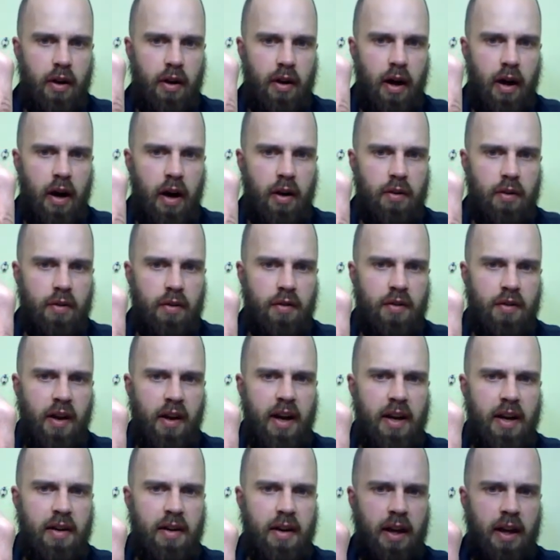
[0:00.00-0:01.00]

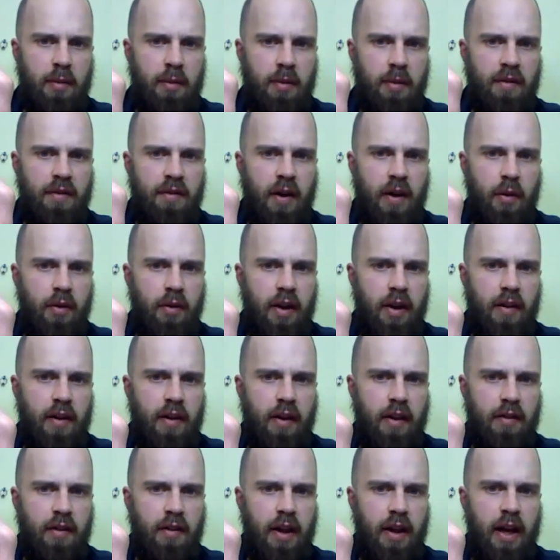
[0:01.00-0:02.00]
site can be found in
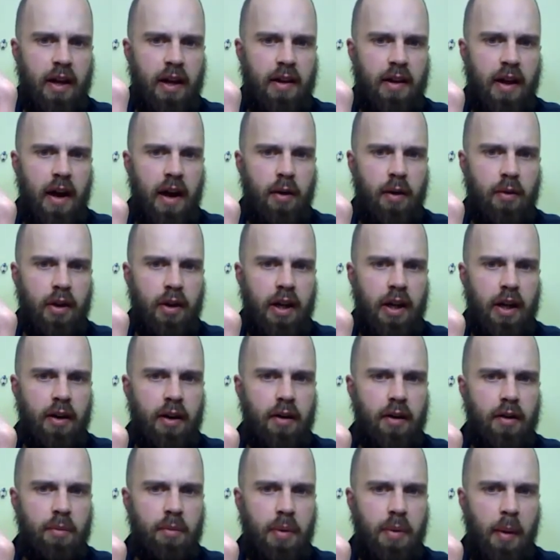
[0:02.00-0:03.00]
this link down
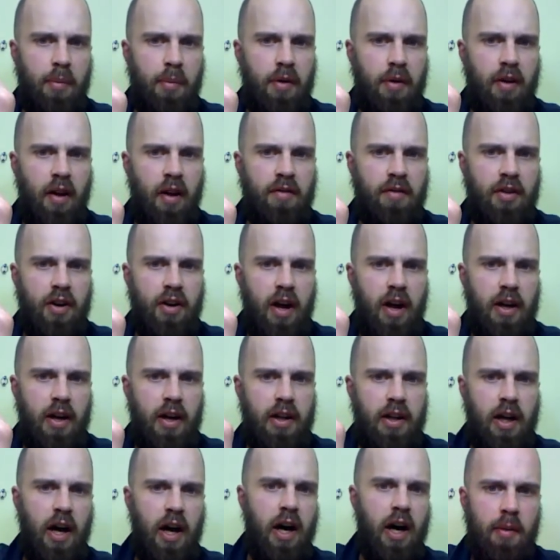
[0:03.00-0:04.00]
here,
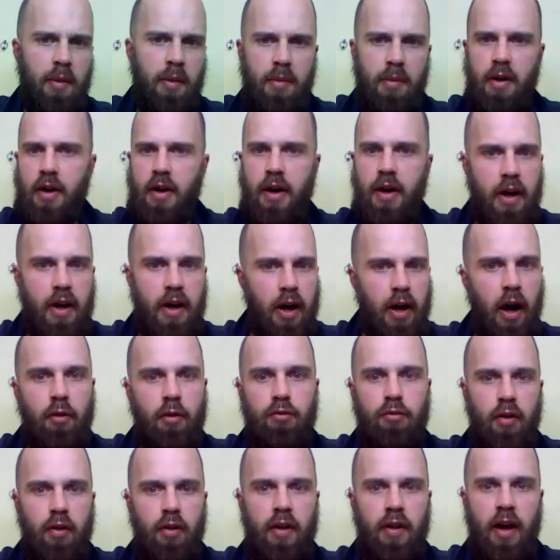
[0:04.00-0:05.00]
pepperlover.com.
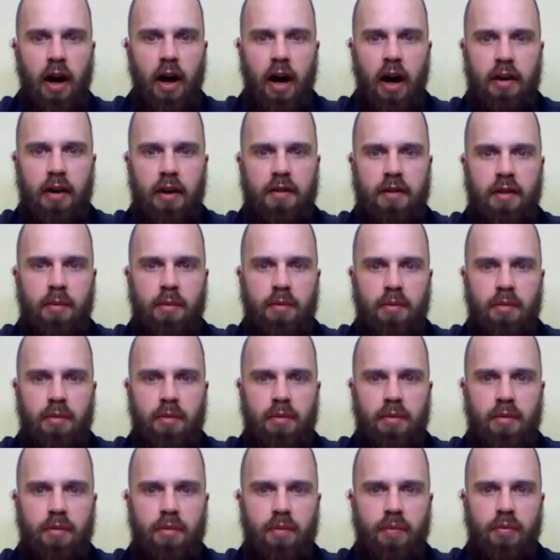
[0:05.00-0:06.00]
Really
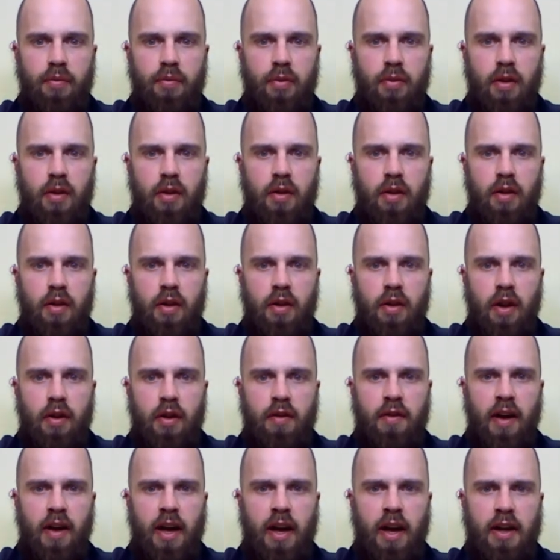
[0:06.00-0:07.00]
awesome
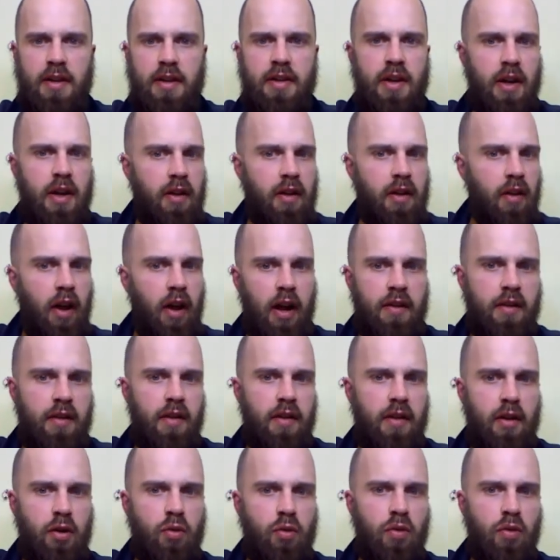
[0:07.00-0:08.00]
site. Lots
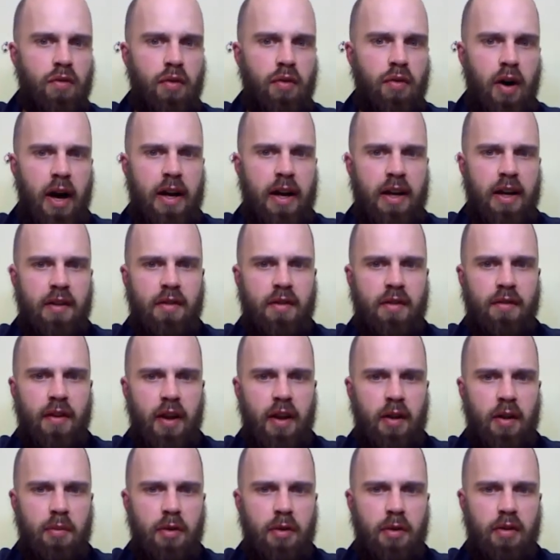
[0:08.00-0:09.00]
of cool varieties
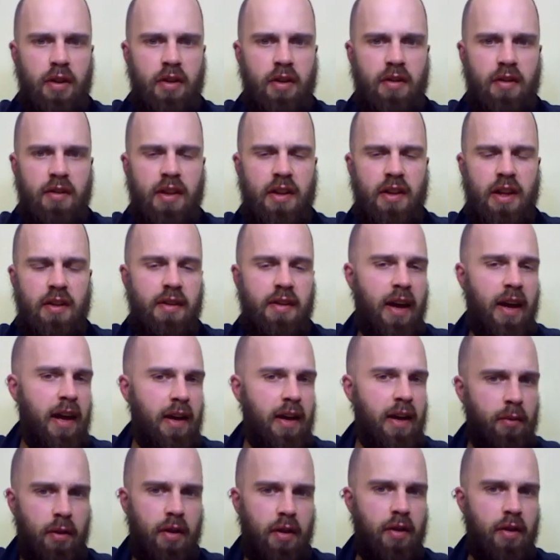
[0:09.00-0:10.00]
available in seeds
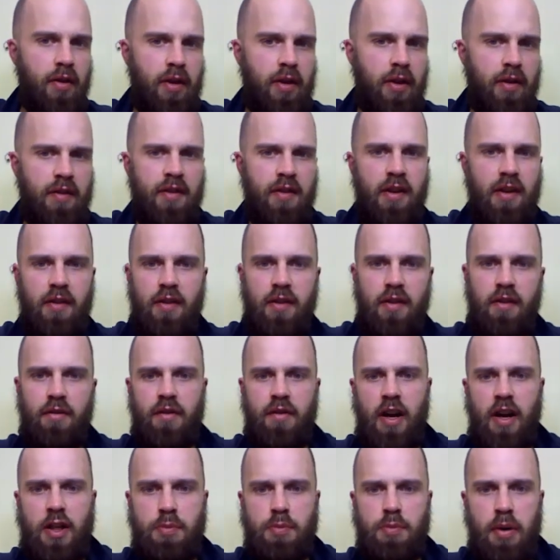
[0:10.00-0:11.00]
and when they're in season
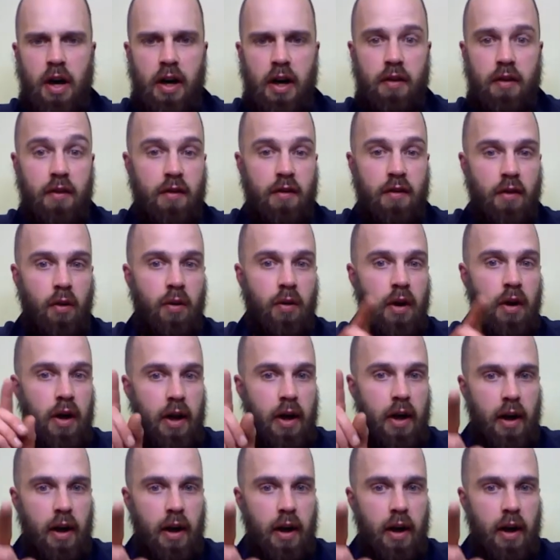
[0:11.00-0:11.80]
fresh pods. So